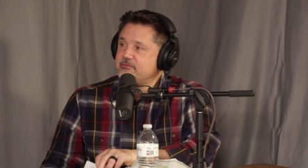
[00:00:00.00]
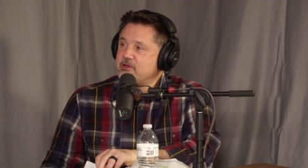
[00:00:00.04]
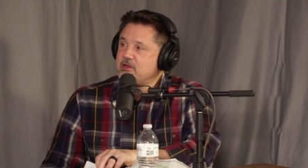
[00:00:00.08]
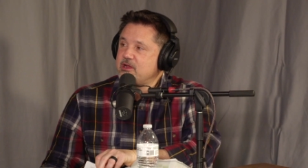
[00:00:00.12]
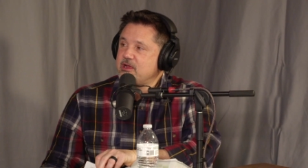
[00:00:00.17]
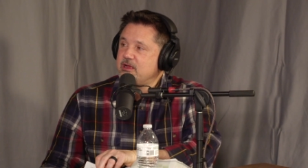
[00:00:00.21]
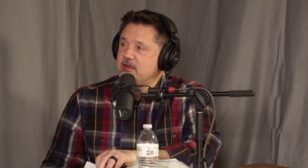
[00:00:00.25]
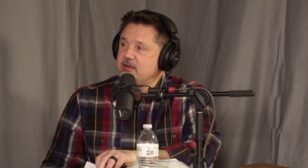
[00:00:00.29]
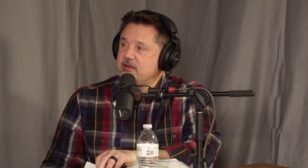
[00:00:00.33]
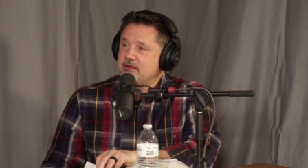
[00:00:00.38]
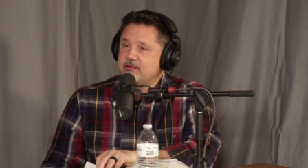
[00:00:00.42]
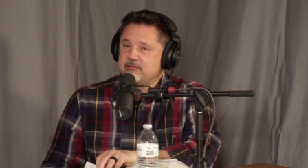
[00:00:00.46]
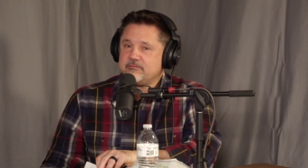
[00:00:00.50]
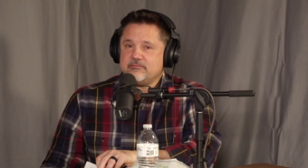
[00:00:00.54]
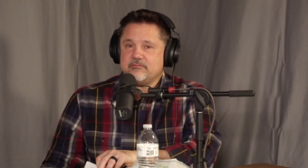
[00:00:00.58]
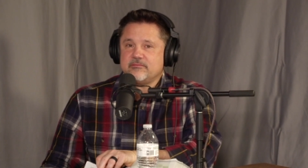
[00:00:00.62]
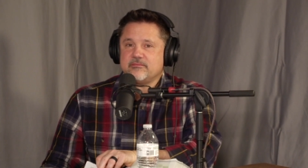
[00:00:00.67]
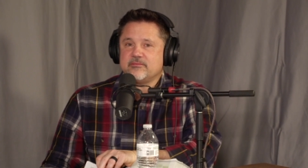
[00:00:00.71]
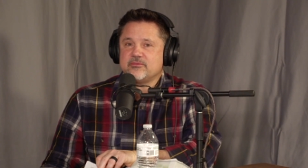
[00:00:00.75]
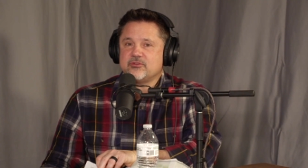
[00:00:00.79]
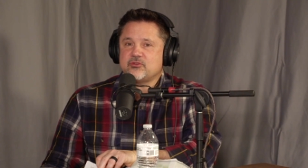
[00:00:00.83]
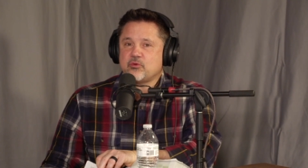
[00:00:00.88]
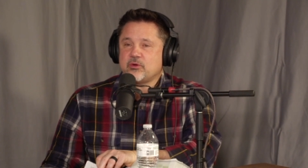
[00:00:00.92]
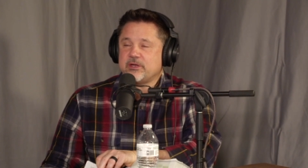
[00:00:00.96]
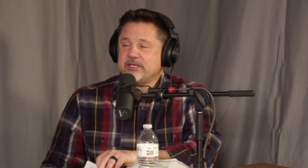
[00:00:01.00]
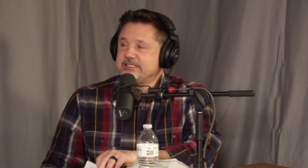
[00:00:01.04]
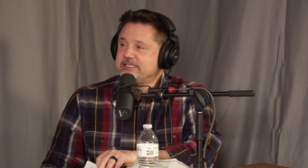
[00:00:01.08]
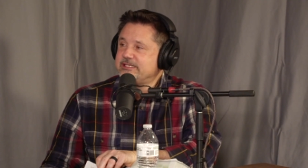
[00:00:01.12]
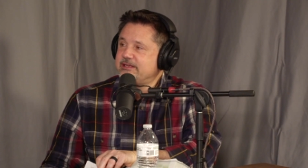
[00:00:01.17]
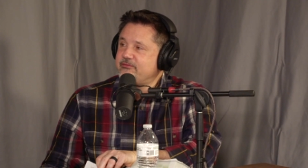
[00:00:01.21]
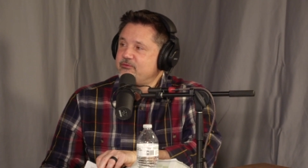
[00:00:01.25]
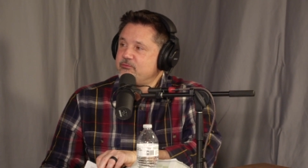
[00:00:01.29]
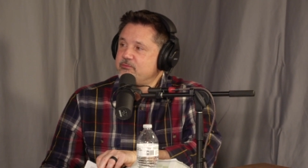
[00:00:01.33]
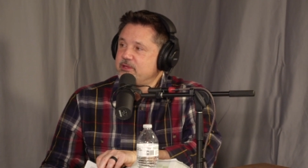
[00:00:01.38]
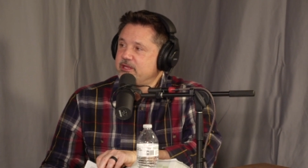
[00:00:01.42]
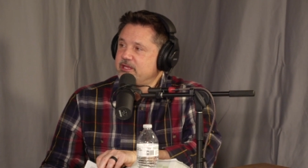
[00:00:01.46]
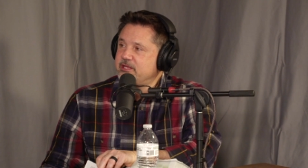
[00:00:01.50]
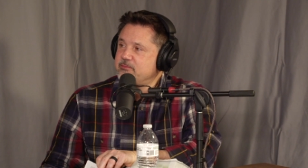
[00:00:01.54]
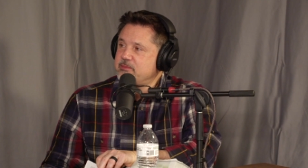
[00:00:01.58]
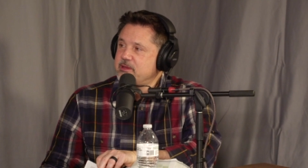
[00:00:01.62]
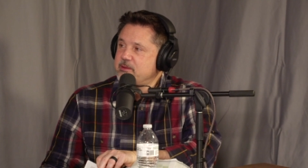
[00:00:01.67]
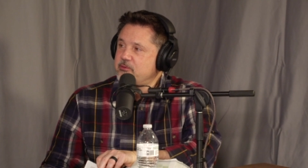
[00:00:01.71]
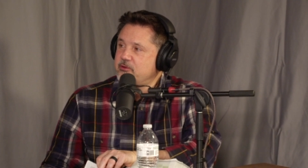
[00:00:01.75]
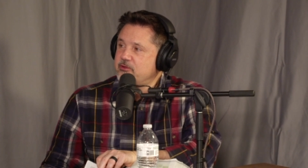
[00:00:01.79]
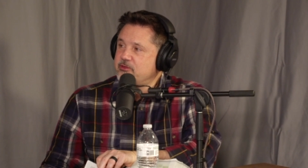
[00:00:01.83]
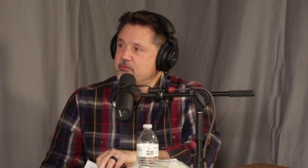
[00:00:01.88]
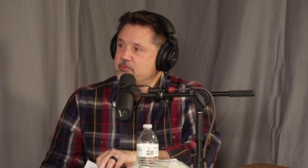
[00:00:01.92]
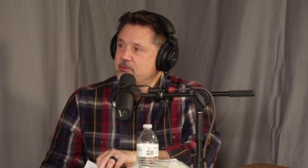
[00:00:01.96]
uh, 27 billion
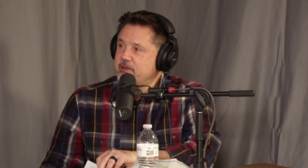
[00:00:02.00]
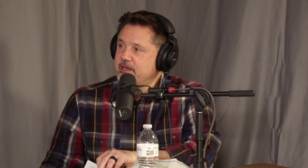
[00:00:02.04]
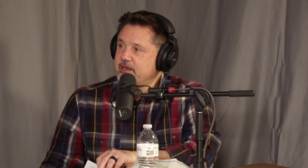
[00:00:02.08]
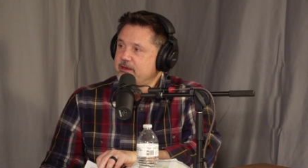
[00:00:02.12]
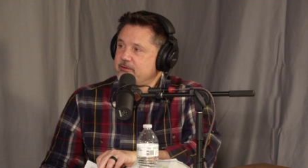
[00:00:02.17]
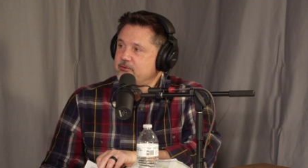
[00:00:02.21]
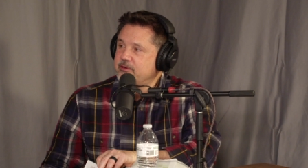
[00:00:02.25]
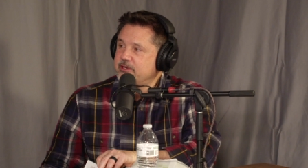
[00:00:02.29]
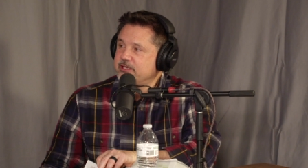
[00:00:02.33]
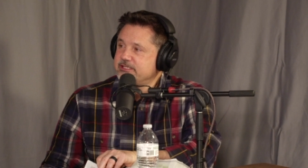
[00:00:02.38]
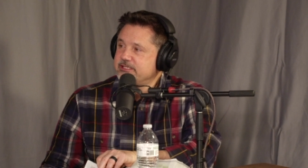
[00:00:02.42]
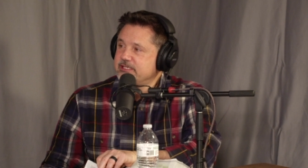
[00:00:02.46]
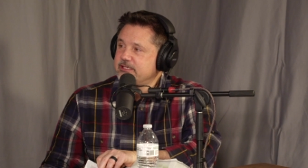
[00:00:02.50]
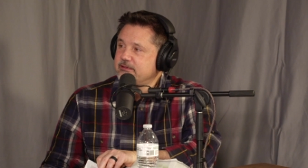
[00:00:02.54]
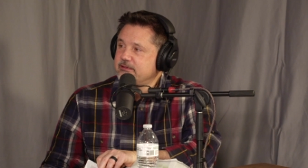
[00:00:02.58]
people on the No, planet. no, no. We have,